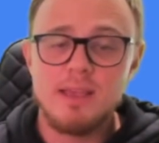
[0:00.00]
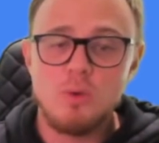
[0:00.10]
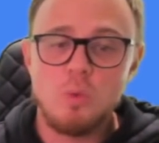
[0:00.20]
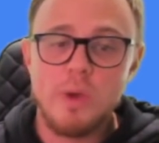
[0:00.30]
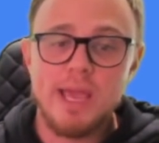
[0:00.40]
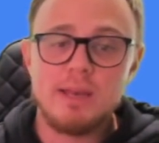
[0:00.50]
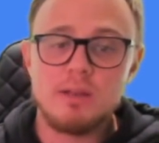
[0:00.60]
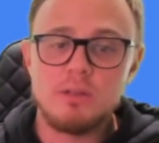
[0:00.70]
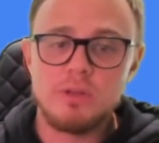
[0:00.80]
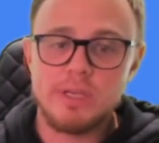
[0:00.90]
when
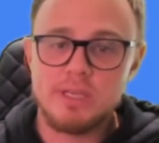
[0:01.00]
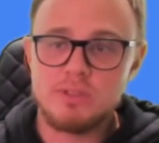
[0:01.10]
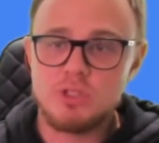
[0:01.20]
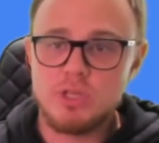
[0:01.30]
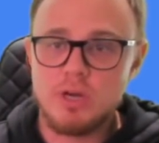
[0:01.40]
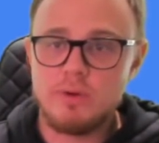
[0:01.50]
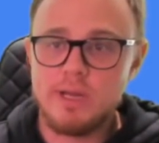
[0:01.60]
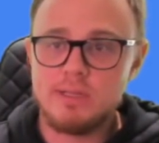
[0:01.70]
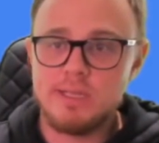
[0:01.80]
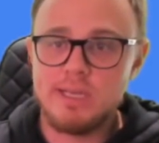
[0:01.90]
looking to
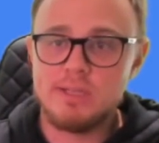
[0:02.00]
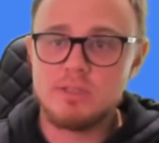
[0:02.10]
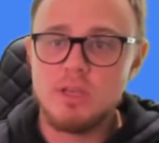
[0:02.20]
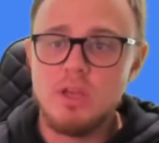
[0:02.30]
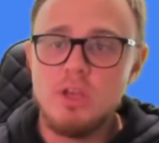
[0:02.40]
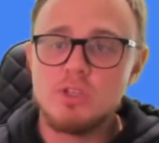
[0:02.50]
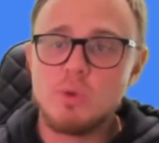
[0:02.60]
generate leads. So we